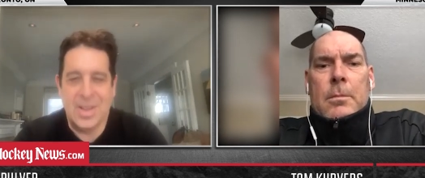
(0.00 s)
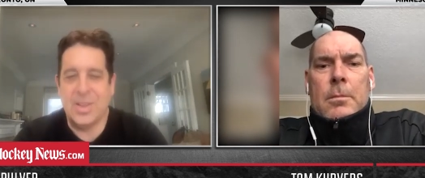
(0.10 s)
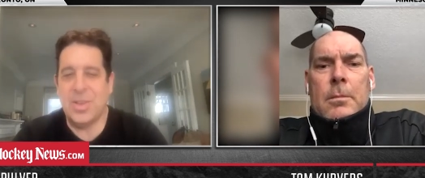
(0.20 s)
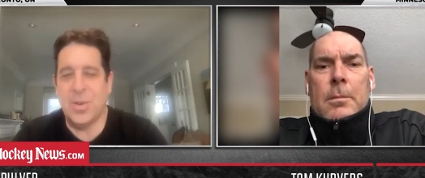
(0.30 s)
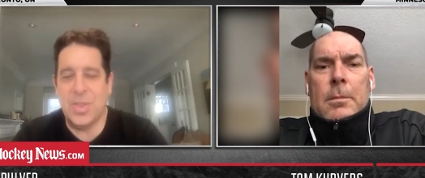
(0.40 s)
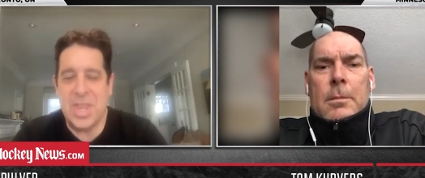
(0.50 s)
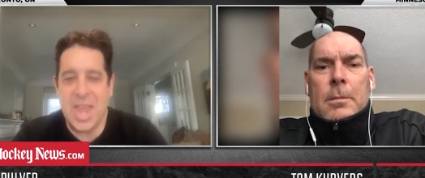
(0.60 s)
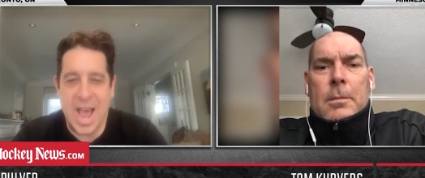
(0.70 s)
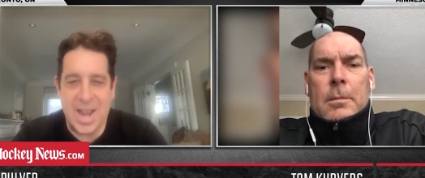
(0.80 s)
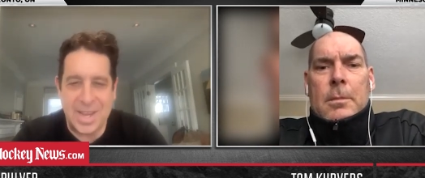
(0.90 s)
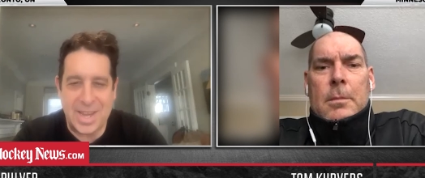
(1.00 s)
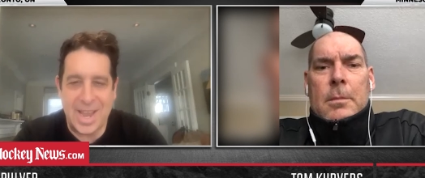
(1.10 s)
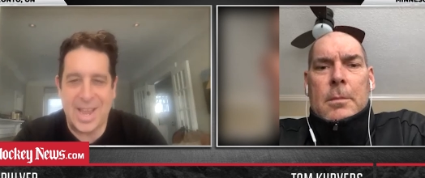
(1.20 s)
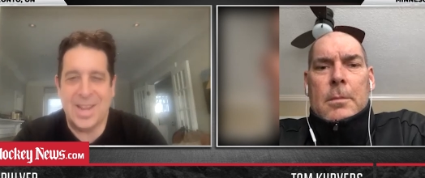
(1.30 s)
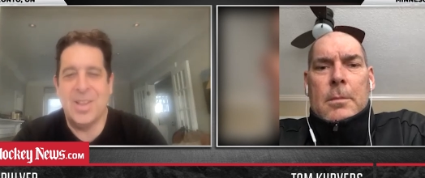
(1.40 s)
Speaker 1: You know the
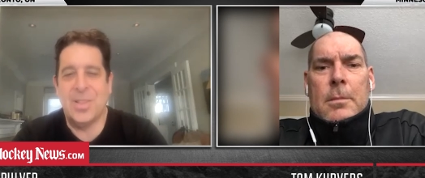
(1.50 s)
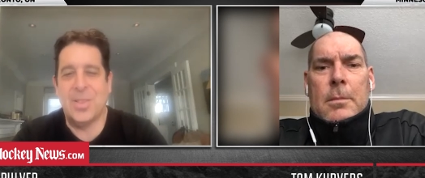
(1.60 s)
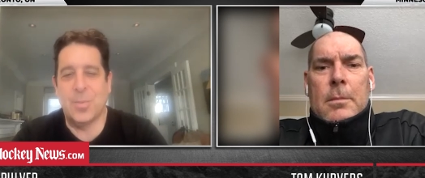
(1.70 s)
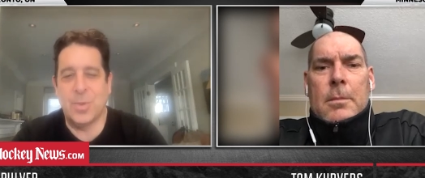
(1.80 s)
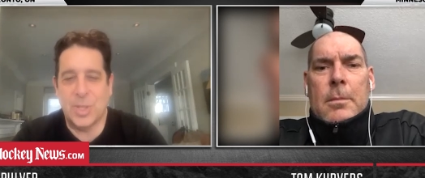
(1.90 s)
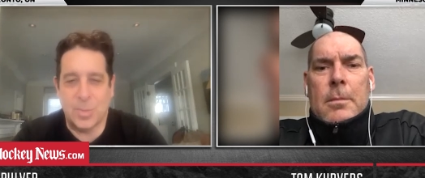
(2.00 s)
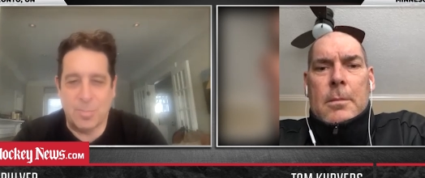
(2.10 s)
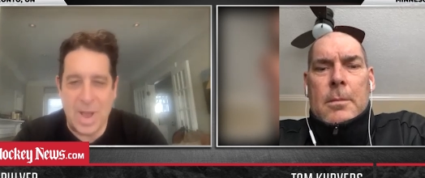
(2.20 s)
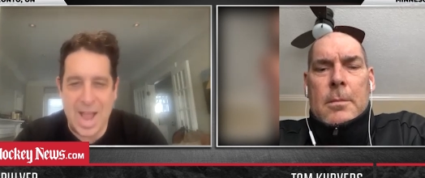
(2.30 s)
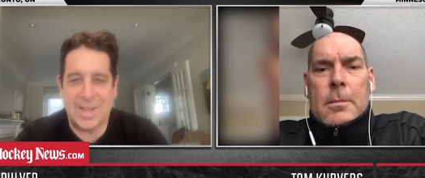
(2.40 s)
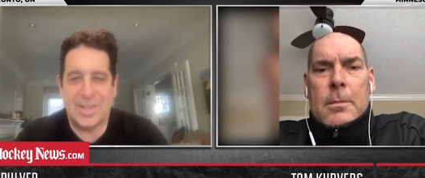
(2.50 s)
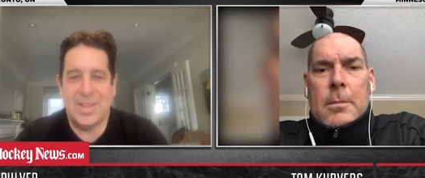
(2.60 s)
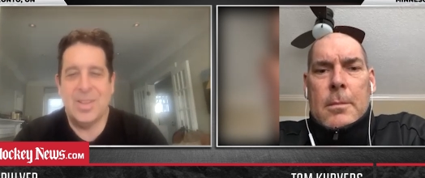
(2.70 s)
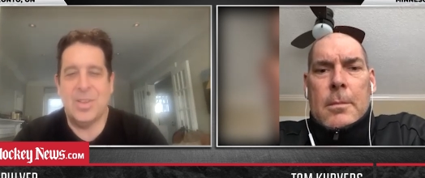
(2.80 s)
etiquette, the respect.